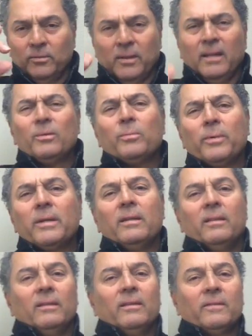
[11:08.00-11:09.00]
Try to
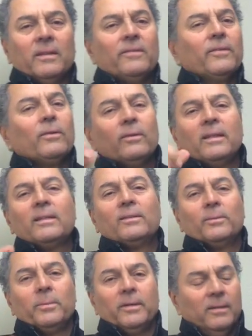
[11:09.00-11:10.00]
breathe, even if you don't need
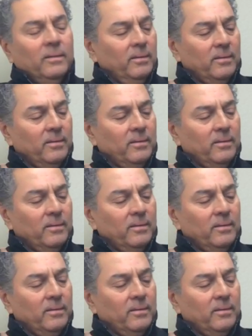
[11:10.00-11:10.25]
to breathe,